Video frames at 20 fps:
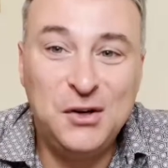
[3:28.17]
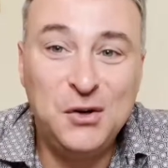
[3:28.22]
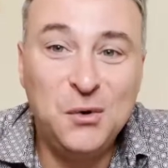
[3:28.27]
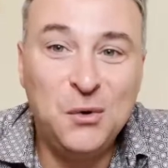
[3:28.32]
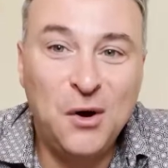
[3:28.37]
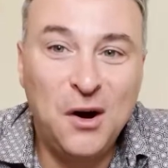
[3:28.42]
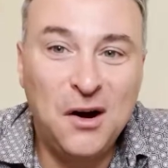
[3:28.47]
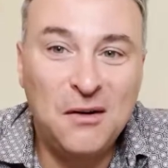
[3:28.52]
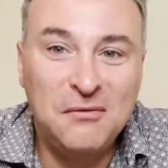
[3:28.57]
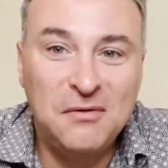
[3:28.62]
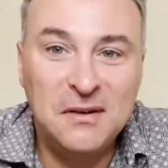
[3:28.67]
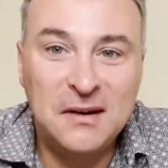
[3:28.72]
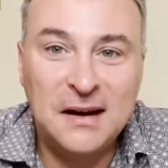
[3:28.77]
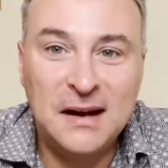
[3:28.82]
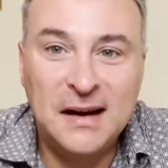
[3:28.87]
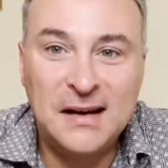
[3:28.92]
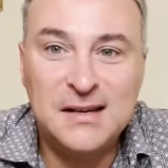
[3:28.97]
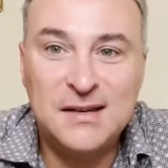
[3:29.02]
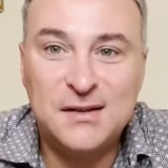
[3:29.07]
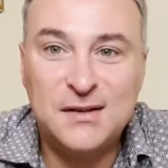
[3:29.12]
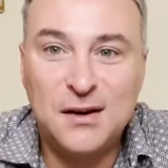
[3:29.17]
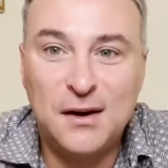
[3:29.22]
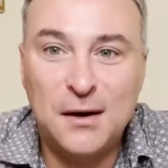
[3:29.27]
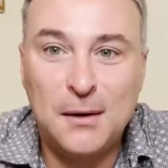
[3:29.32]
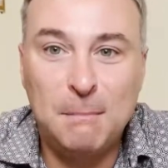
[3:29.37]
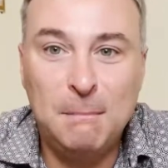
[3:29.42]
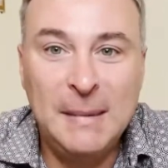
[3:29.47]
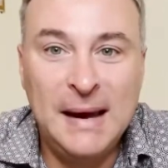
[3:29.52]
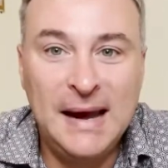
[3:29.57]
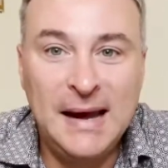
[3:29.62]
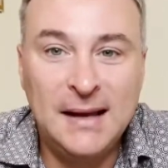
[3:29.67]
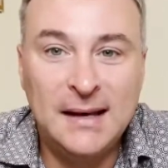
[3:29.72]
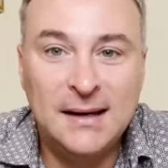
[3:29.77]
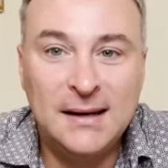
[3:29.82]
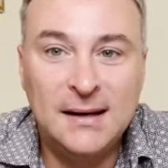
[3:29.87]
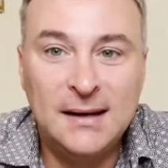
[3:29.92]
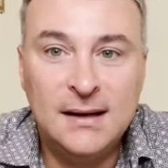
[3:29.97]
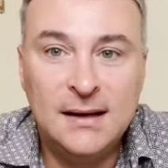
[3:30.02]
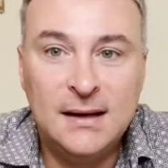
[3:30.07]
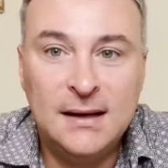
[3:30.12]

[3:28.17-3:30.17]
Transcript: too often I saw men